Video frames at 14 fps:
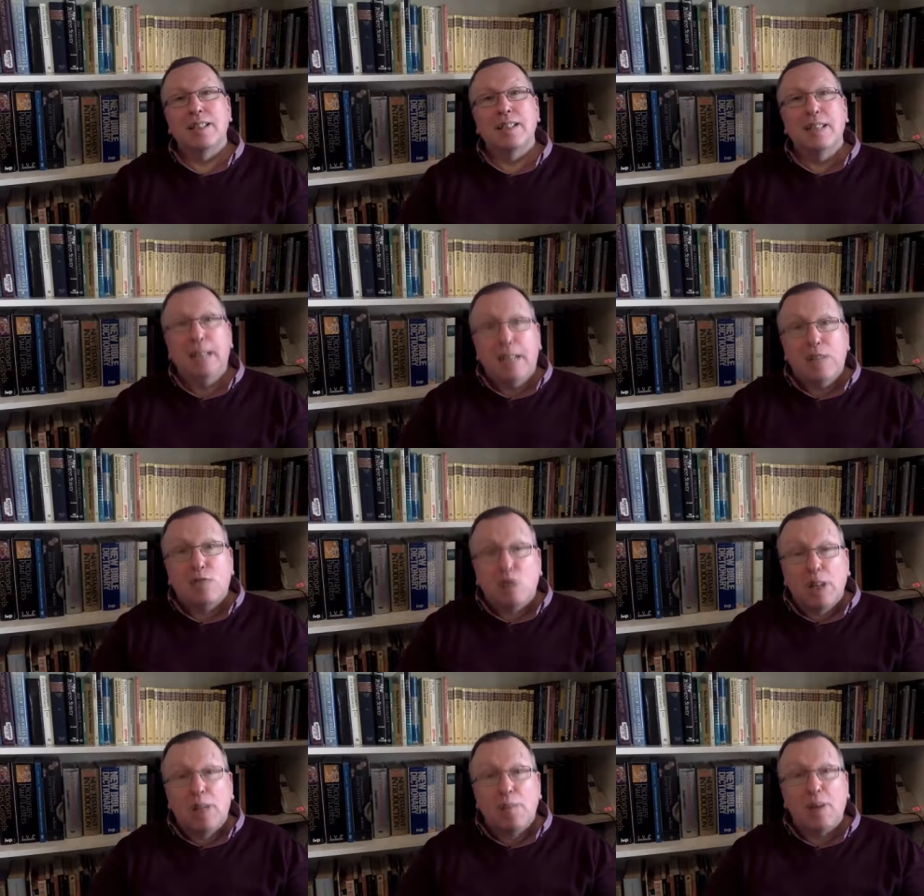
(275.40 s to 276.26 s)

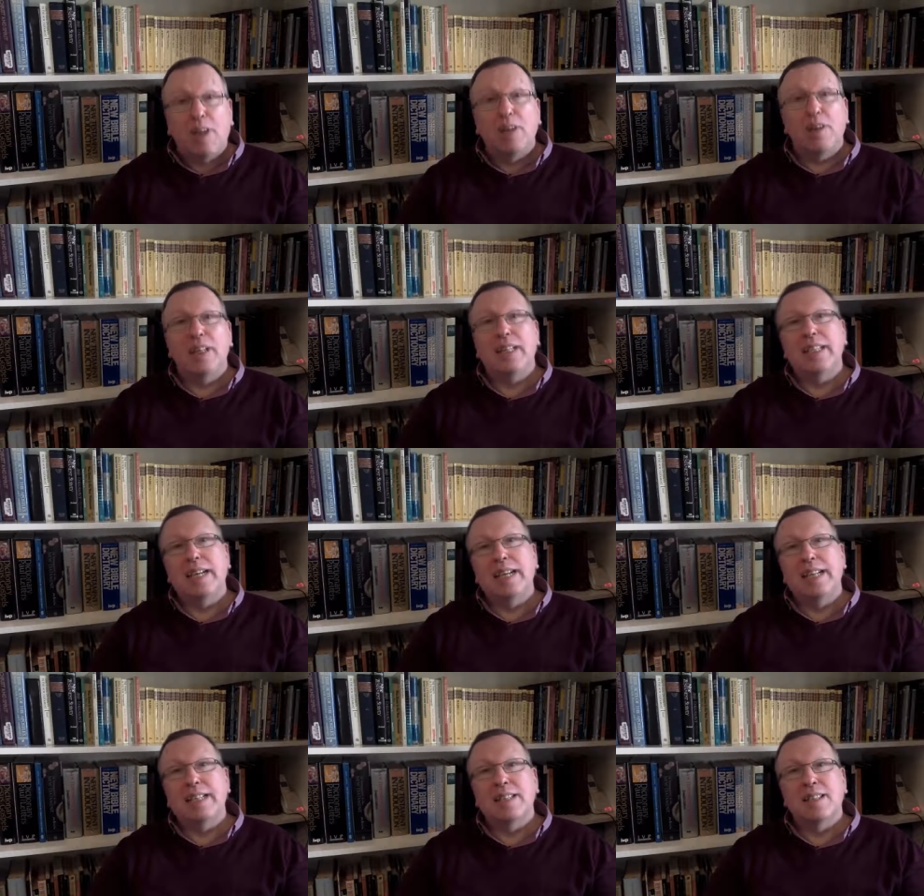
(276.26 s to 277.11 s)
literally my early
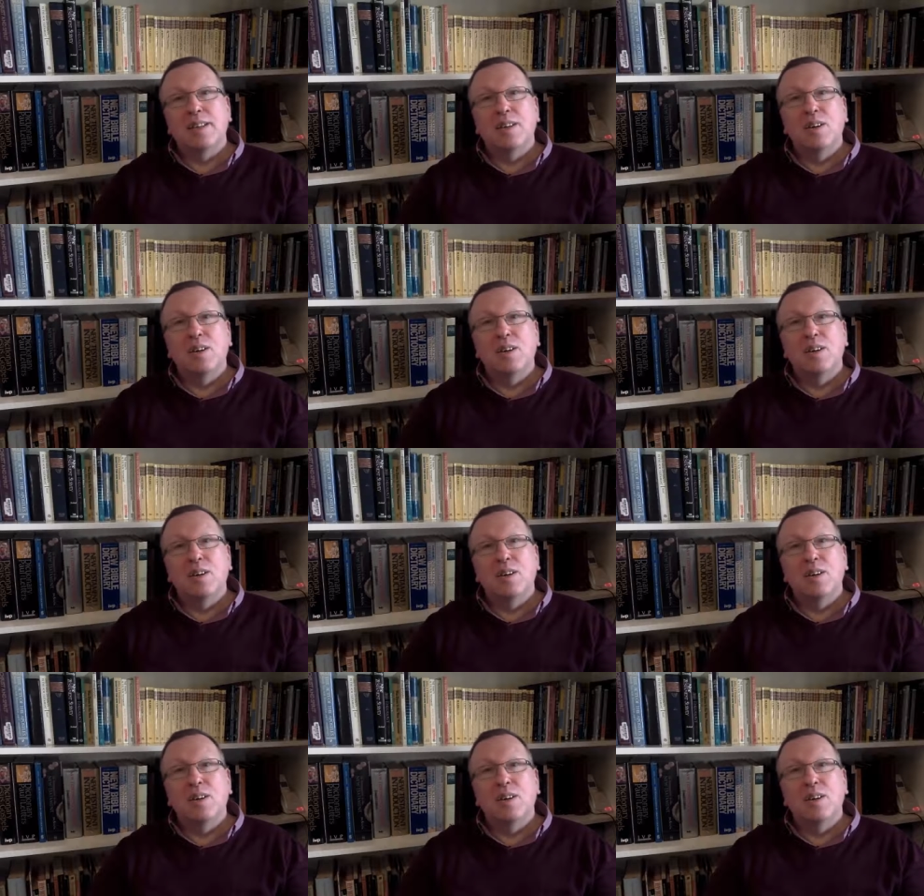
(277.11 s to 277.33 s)
days,